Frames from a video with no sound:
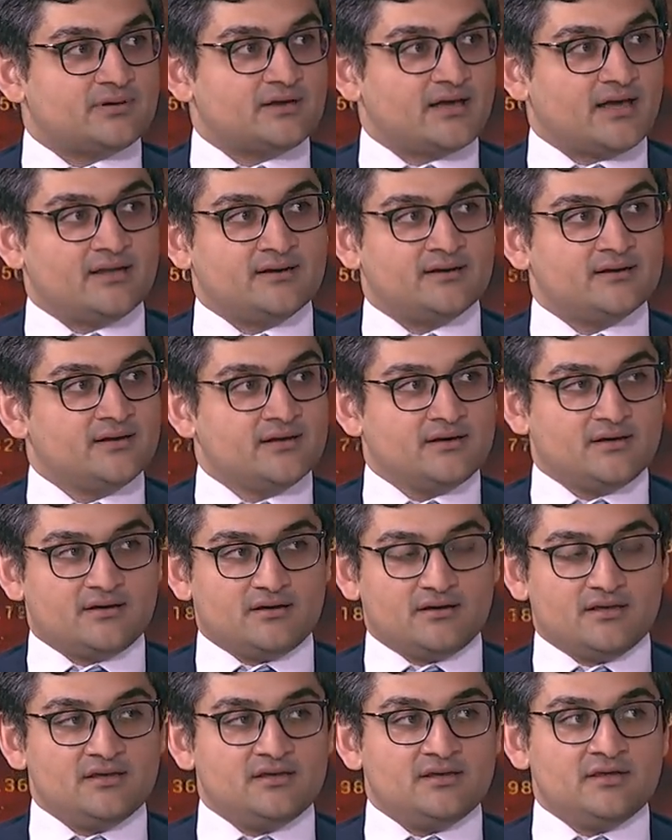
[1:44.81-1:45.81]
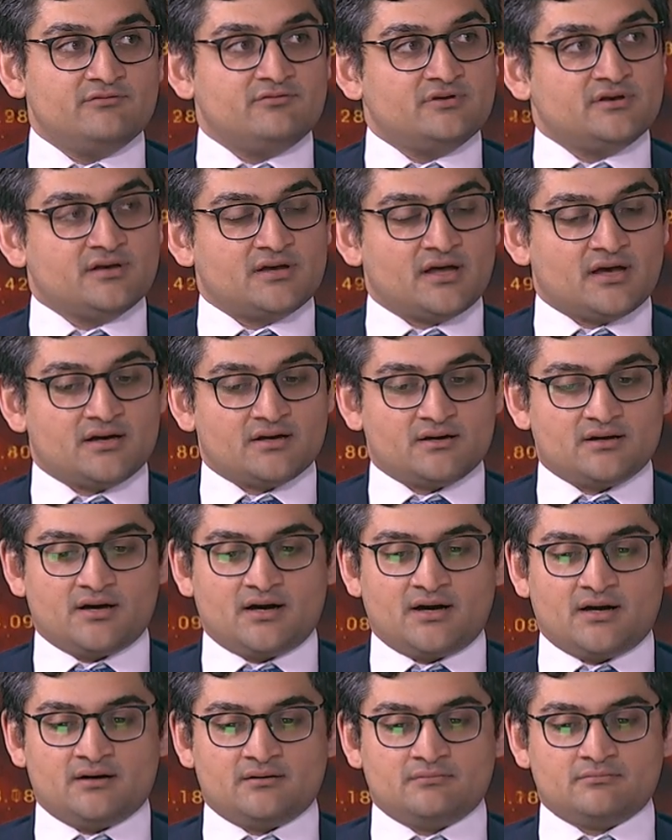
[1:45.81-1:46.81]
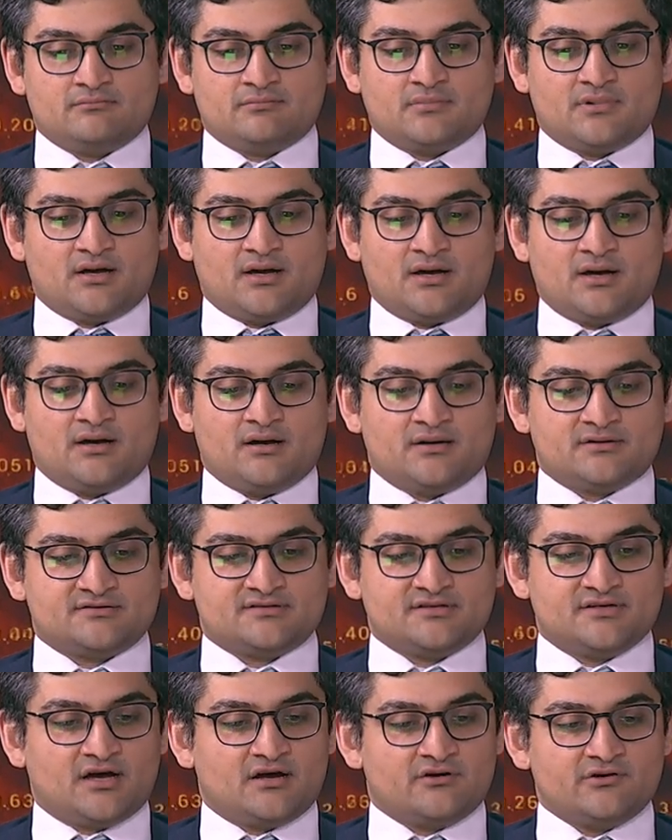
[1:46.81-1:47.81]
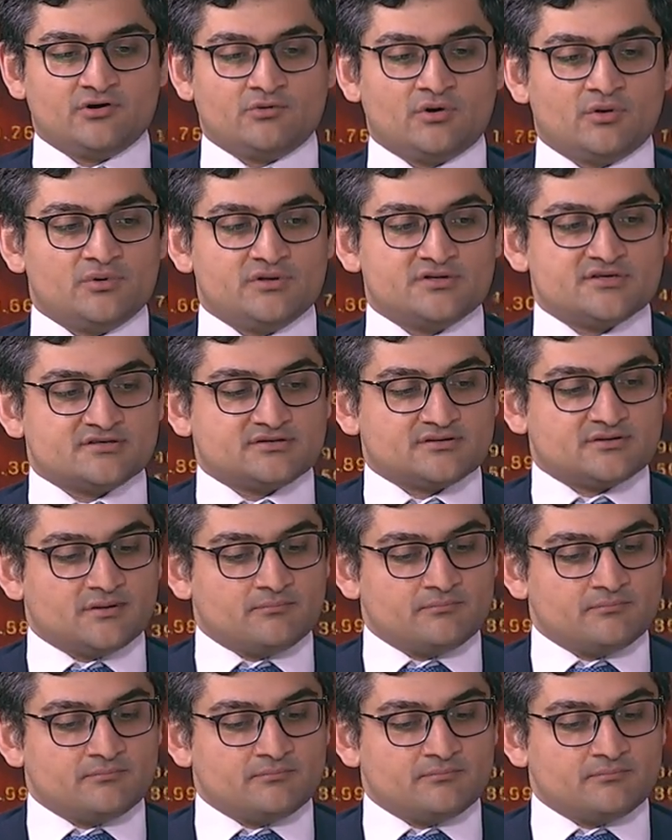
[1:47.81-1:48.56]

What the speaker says: And yeah. even in our scenario where we just